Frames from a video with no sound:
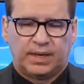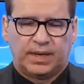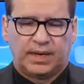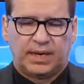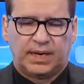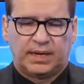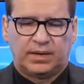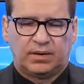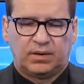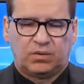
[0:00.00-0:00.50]

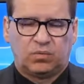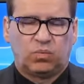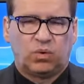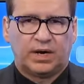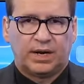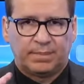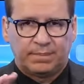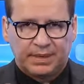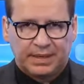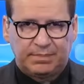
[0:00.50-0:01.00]
And
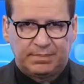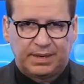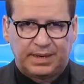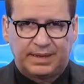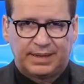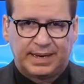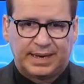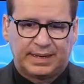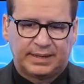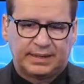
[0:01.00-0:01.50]
what I mean
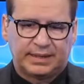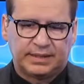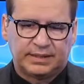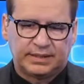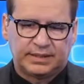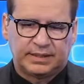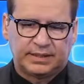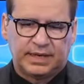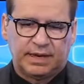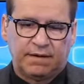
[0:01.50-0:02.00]
by that
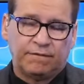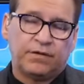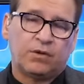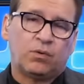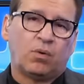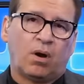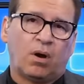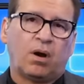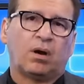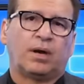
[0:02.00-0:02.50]
is if
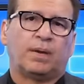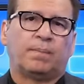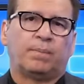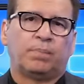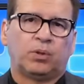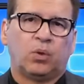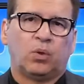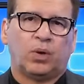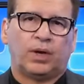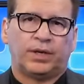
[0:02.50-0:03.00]
you are
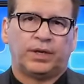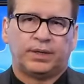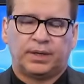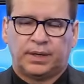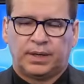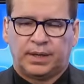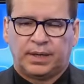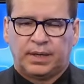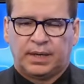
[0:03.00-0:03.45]
employed